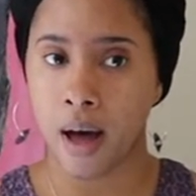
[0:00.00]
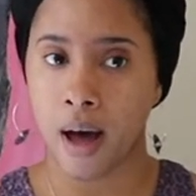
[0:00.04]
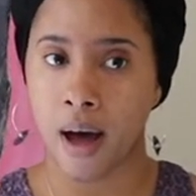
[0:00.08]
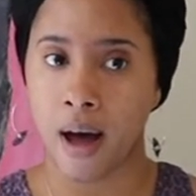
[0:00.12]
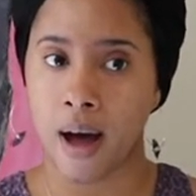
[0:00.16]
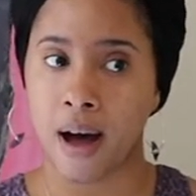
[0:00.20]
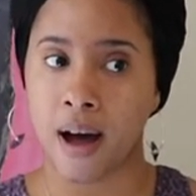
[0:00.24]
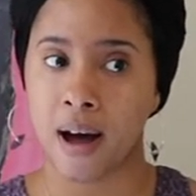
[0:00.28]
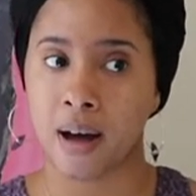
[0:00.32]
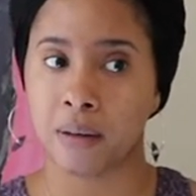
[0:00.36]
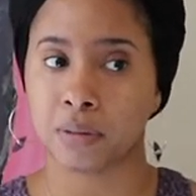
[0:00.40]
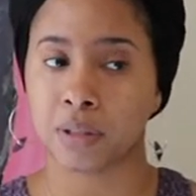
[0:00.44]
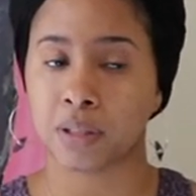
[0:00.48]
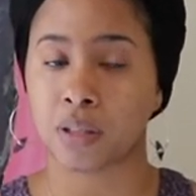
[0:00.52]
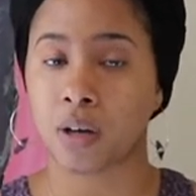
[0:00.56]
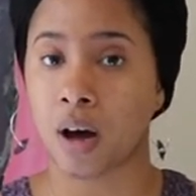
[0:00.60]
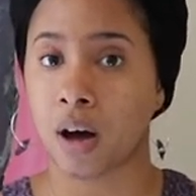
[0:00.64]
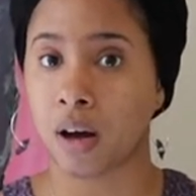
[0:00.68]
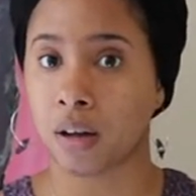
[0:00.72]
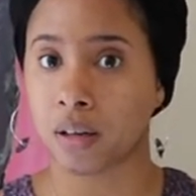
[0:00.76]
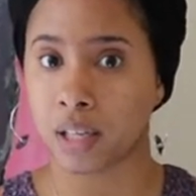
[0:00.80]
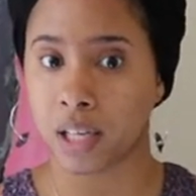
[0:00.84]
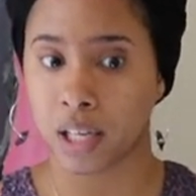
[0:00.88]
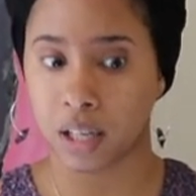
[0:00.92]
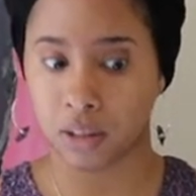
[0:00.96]
Um, so
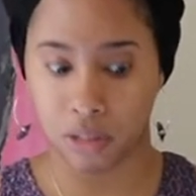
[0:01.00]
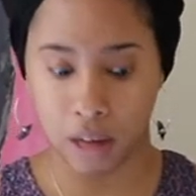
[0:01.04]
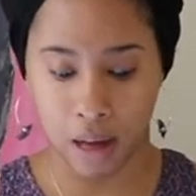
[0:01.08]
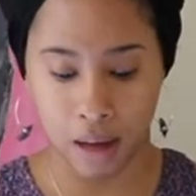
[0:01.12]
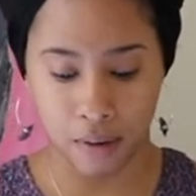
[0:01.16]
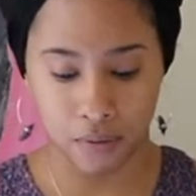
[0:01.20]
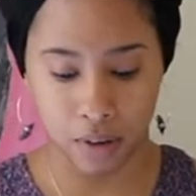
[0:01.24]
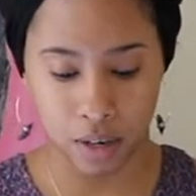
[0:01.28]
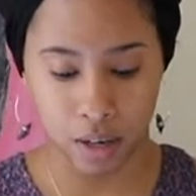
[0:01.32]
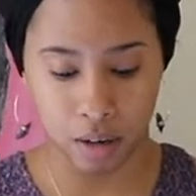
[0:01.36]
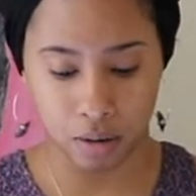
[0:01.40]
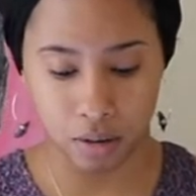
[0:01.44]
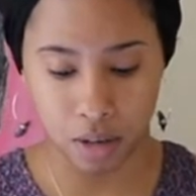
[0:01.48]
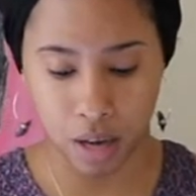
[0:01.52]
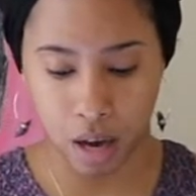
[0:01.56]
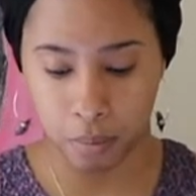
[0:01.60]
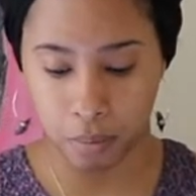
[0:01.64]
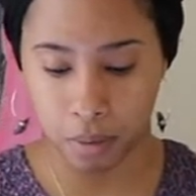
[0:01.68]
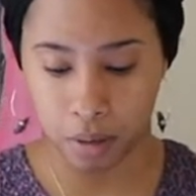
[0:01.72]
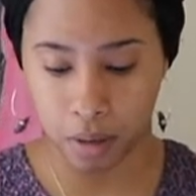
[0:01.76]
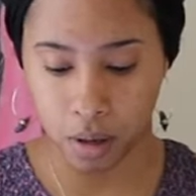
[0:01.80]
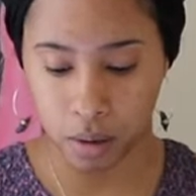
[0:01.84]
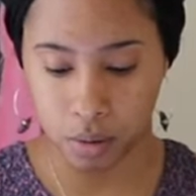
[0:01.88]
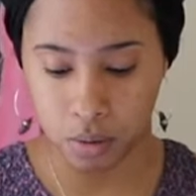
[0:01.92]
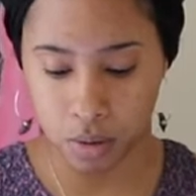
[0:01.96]
I'll link that video down
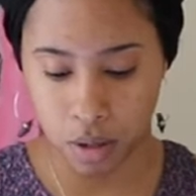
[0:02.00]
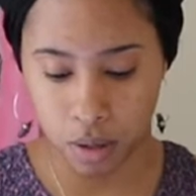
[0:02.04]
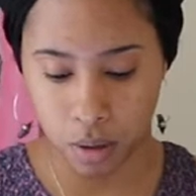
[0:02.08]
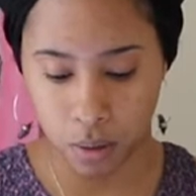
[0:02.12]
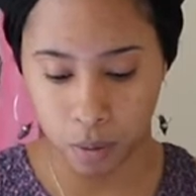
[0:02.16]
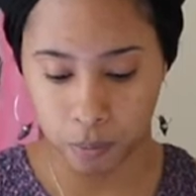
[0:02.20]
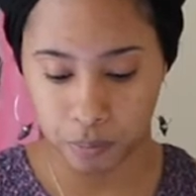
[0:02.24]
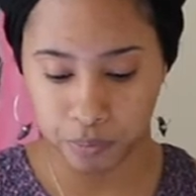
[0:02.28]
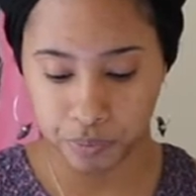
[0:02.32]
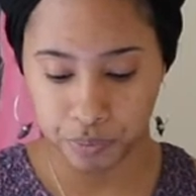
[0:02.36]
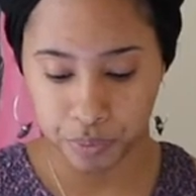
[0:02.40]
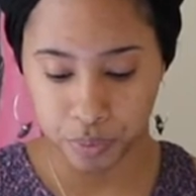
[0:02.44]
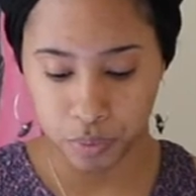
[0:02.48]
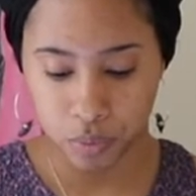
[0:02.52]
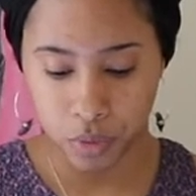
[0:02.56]
below too.